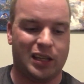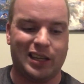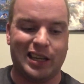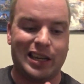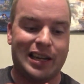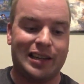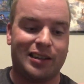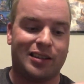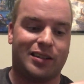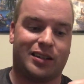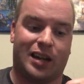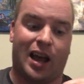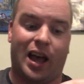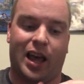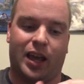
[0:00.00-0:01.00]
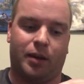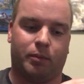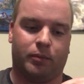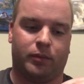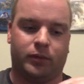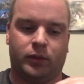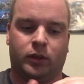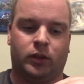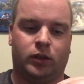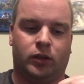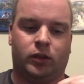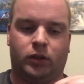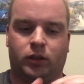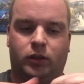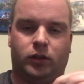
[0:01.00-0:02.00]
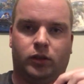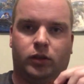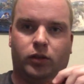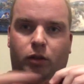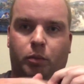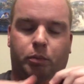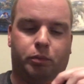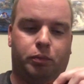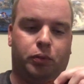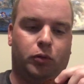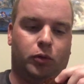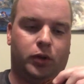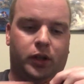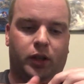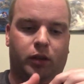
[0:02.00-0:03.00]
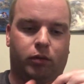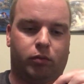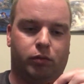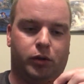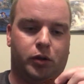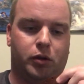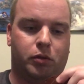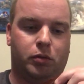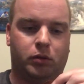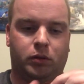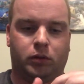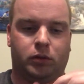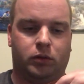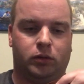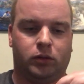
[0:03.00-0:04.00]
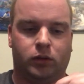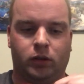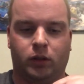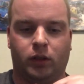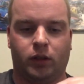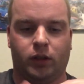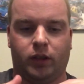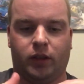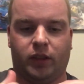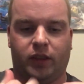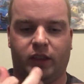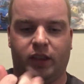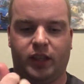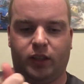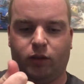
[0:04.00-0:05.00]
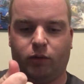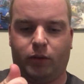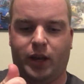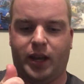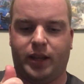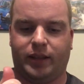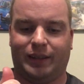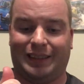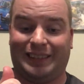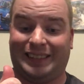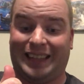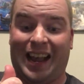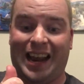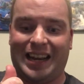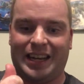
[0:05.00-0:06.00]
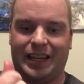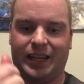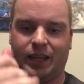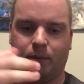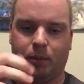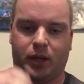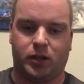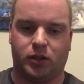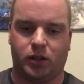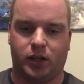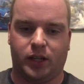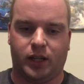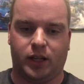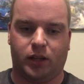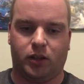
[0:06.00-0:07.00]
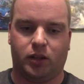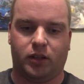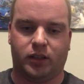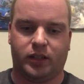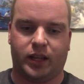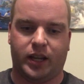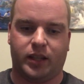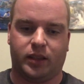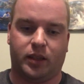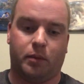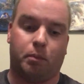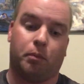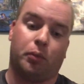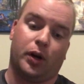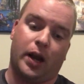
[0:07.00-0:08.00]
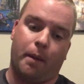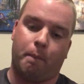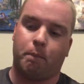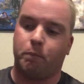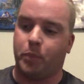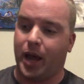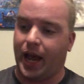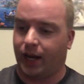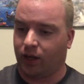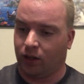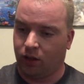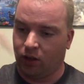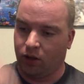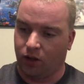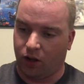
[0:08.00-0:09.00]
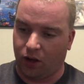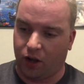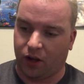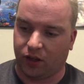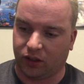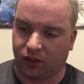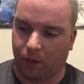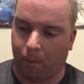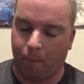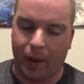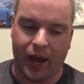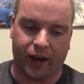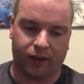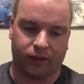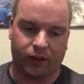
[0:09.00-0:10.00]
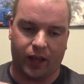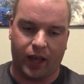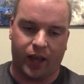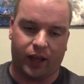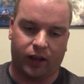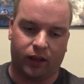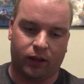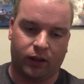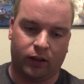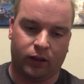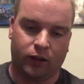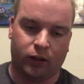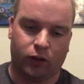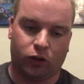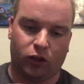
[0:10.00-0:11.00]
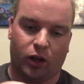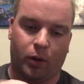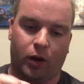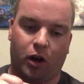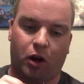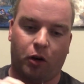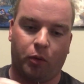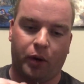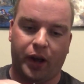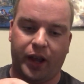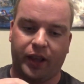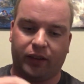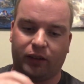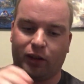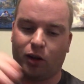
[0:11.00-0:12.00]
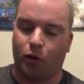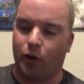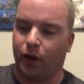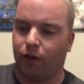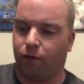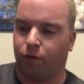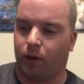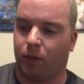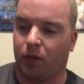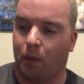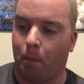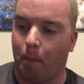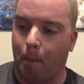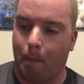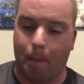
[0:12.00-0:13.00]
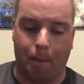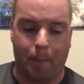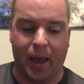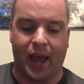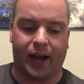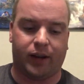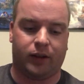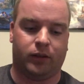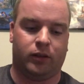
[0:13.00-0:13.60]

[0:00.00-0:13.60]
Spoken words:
each time. So pulling it through this way, tightening it, make sure I get it good and tight, then bring it back on the back side. So I'm always going from the back